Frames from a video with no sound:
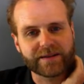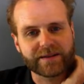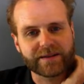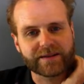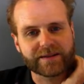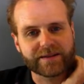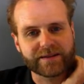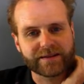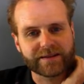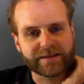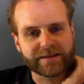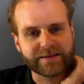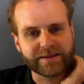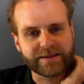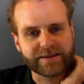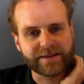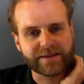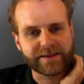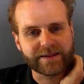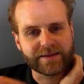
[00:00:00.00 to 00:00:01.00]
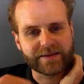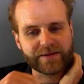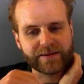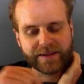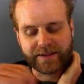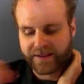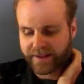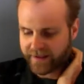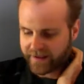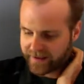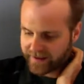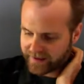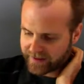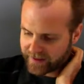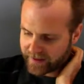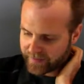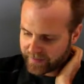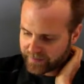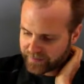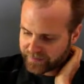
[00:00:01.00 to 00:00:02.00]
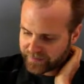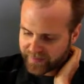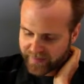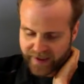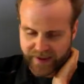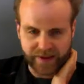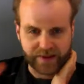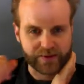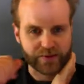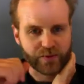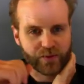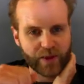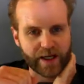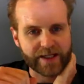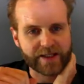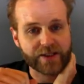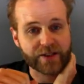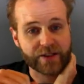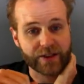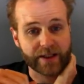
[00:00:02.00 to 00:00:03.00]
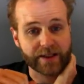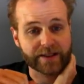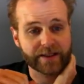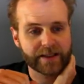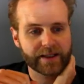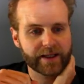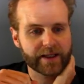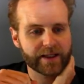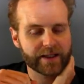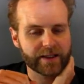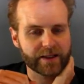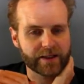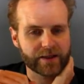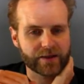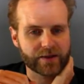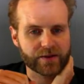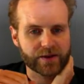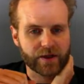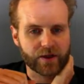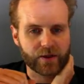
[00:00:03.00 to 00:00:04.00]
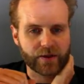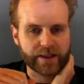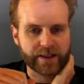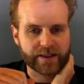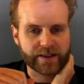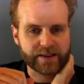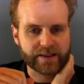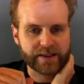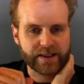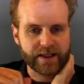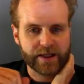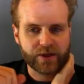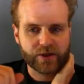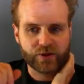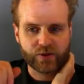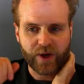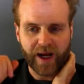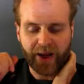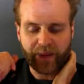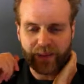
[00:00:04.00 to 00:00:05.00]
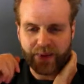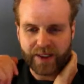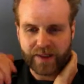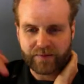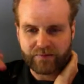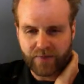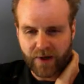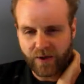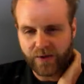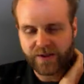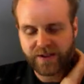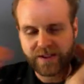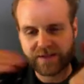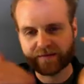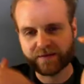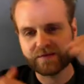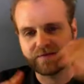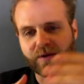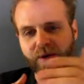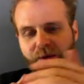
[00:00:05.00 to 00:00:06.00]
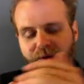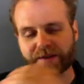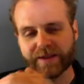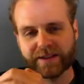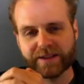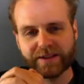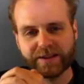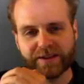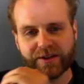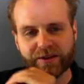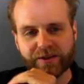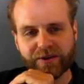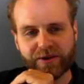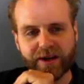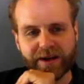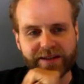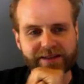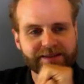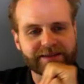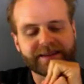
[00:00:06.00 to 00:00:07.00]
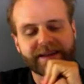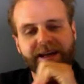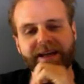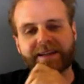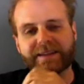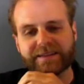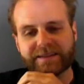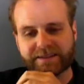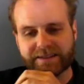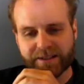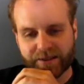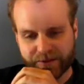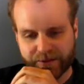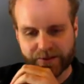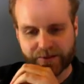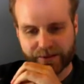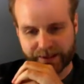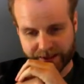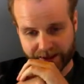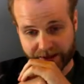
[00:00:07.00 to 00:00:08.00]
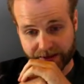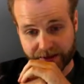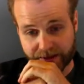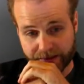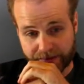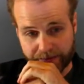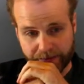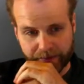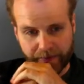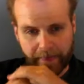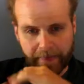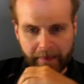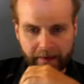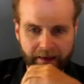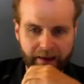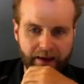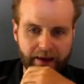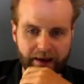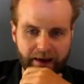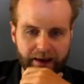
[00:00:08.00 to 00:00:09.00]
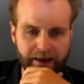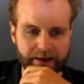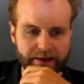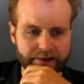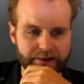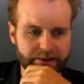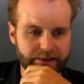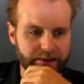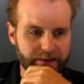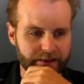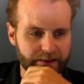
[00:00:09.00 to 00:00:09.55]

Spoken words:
in the series in the right shunt here. So it's dropping most of the voltage across that series resistor, and